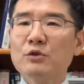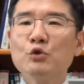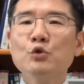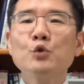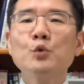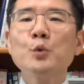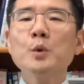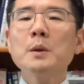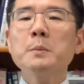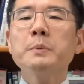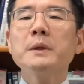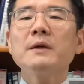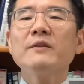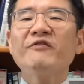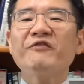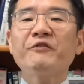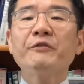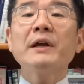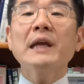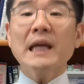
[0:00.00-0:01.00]
you will be
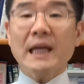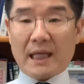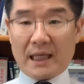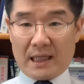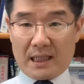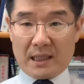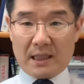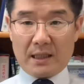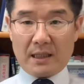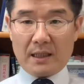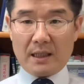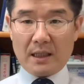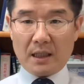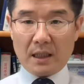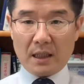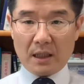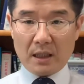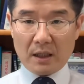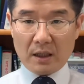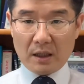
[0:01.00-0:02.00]
free
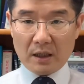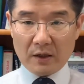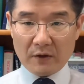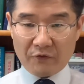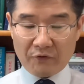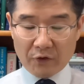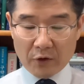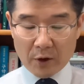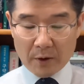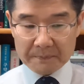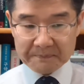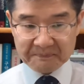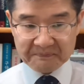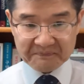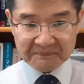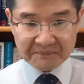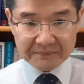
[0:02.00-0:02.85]
from